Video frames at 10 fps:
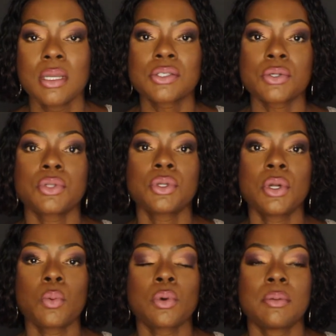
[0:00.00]
So you
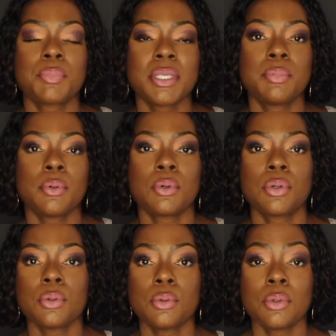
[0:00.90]
don't want people
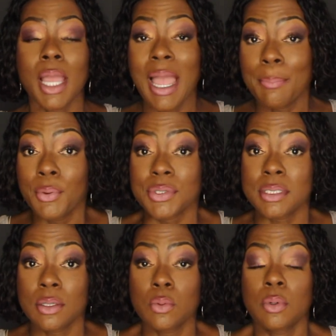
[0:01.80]
who, I
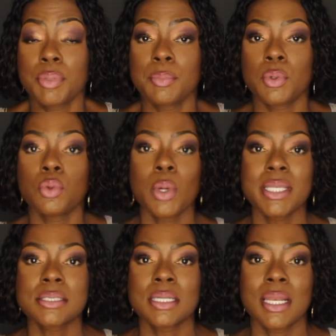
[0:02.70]
personally don't want people who
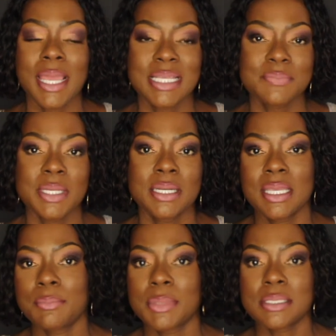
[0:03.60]
waits to the last minute to
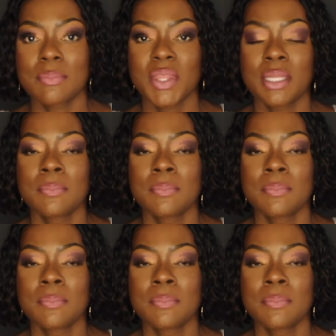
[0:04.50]
get me something.